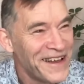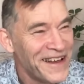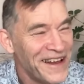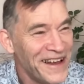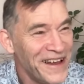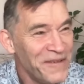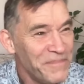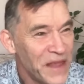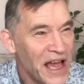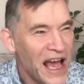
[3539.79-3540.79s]

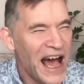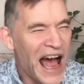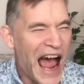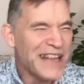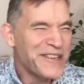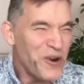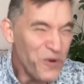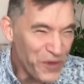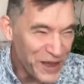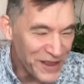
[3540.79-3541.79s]
I
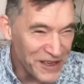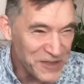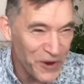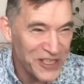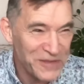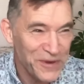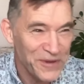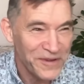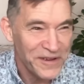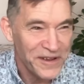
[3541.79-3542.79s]
don't think that's
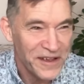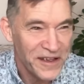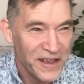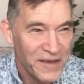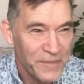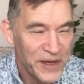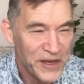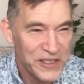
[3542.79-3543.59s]
possible because